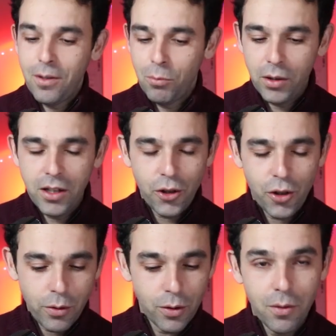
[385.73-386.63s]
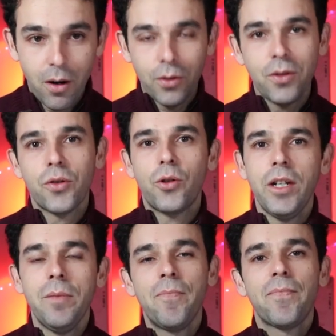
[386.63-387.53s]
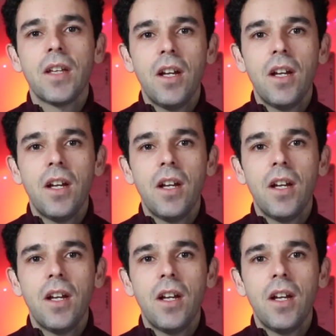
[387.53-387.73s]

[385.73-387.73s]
I really show you on the screen.